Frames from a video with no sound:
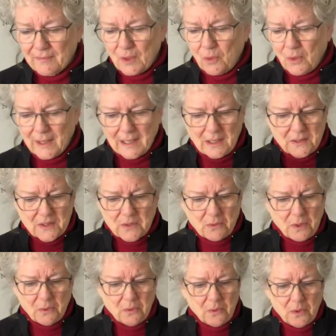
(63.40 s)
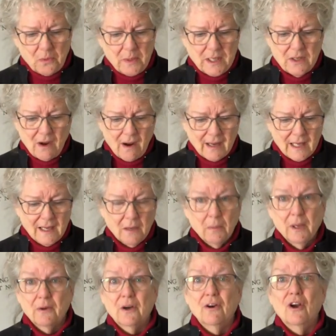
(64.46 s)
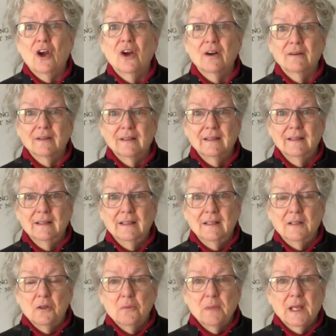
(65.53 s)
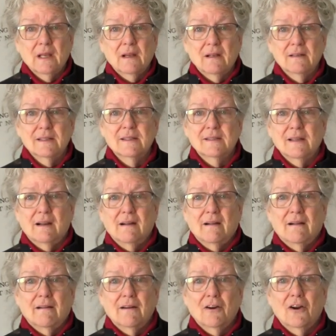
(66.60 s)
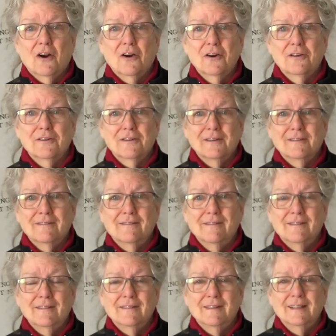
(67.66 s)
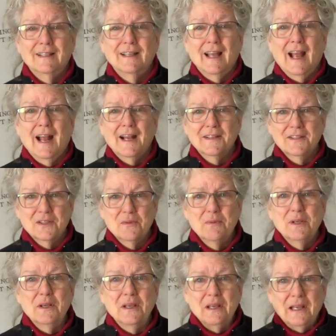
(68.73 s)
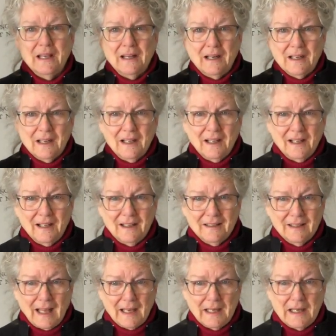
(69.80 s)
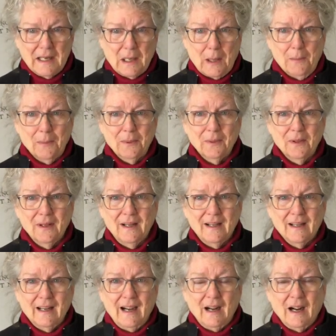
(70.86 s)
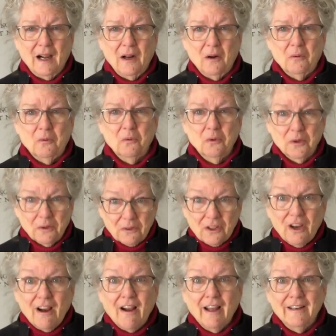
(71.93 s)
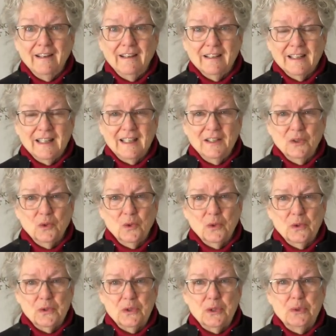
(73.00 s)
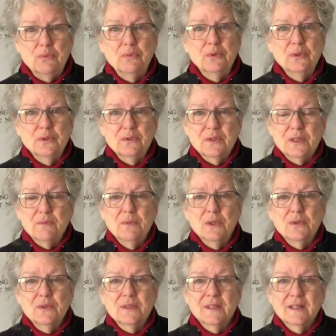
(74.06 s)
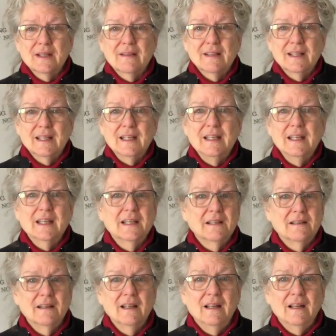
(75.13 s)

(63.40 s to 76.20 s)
What else? We'll be talking about our heart, because our heart has to be lined up with God in order to produce music that He can